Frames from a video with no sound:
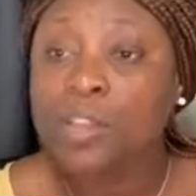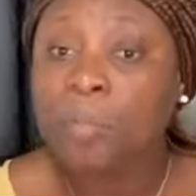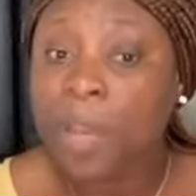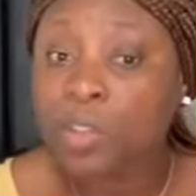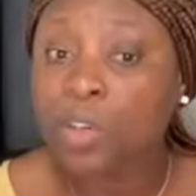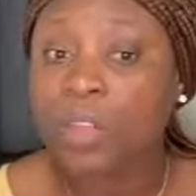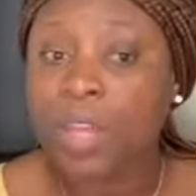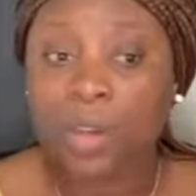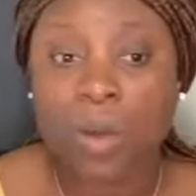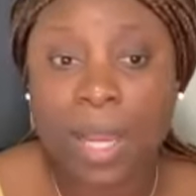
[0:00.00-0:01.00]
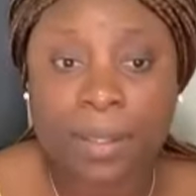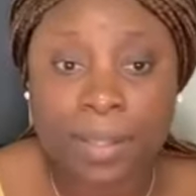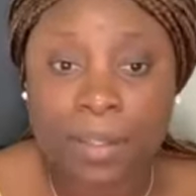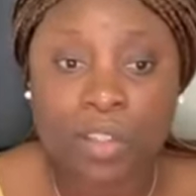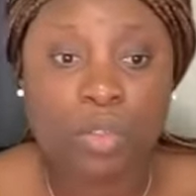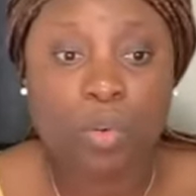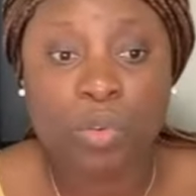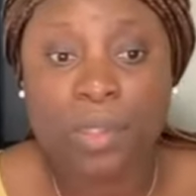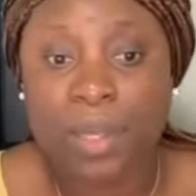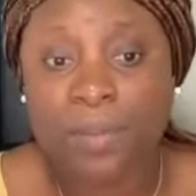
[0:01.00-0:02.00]
So make sure that you attend
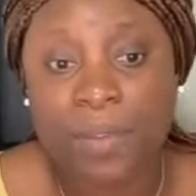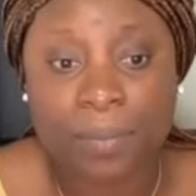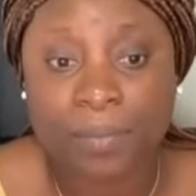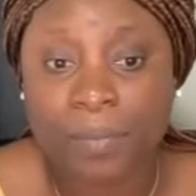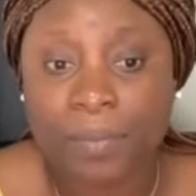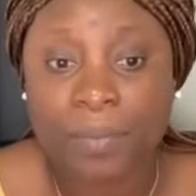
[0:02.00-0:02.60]
those events.